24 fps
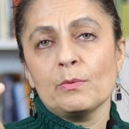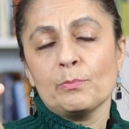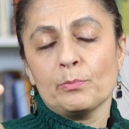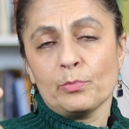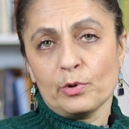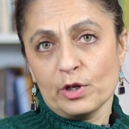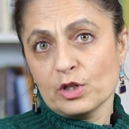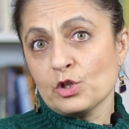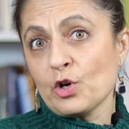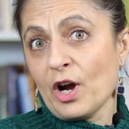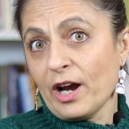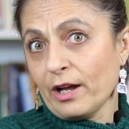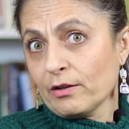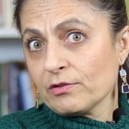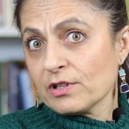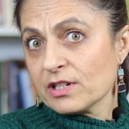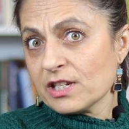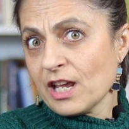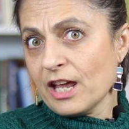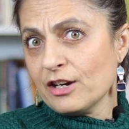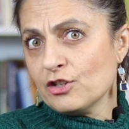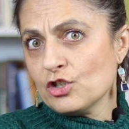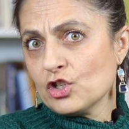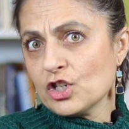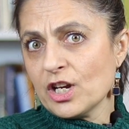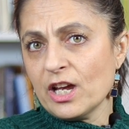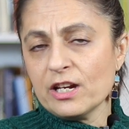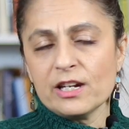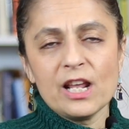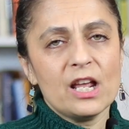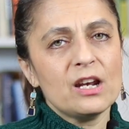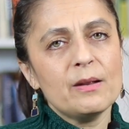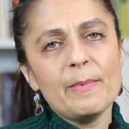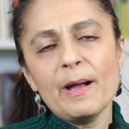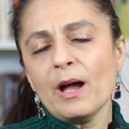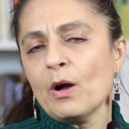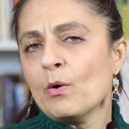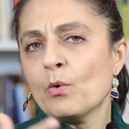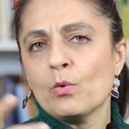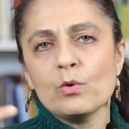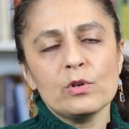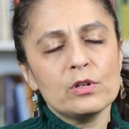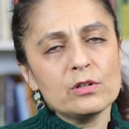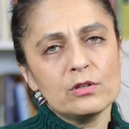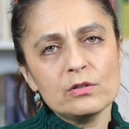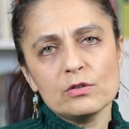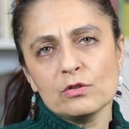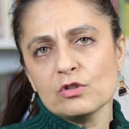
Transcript: pretrial detention and about